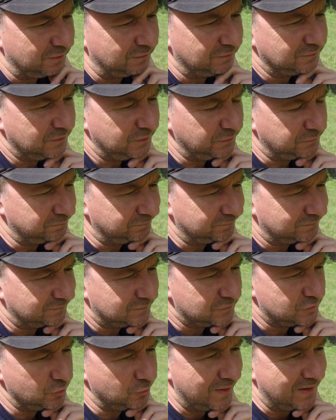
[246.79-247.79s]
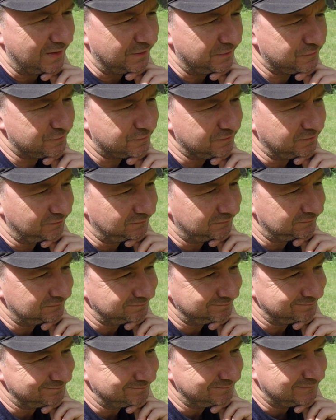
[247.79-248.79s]
So good. Two relics
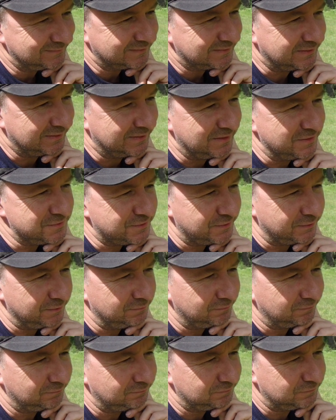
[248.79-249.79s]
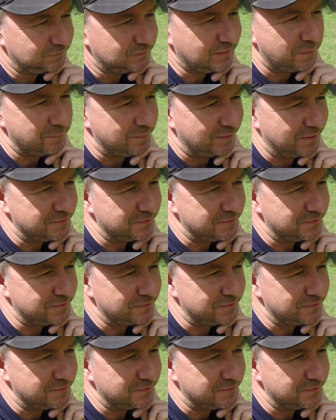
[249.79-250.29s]
in less than 10